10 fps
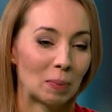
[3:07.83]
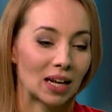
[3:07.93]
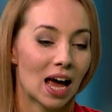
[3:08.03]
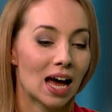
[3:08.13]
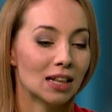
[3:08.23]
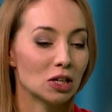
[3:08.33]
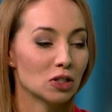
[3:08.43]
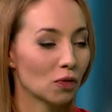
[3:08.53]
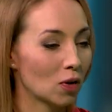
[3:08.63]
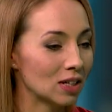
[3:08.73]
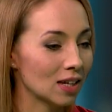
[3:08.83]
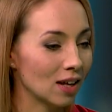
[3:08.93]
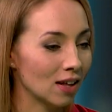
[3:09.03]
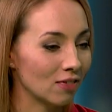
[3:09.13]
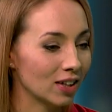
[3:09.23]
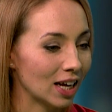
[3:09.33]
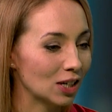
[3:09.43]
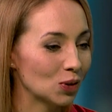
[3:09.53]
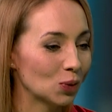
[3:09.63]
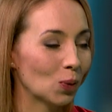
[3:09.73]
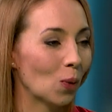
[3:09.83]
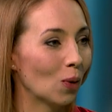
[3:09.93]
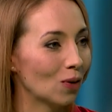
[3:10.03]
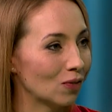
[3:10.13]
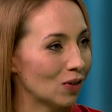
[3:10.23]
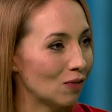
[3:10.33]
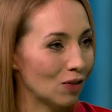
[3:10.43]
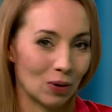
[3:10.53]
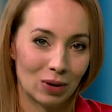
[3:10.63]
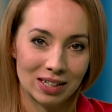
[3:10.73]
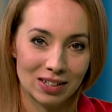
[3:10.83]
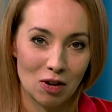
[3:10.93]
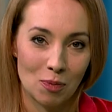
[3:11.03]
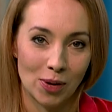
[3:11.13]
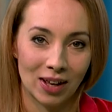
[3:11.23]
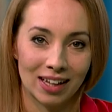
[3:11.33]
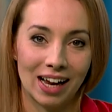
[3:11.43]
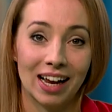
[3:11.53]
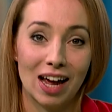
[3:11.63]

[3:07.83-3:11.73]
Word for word: But that's of course an invitation to all of the viewers of Poland Daily.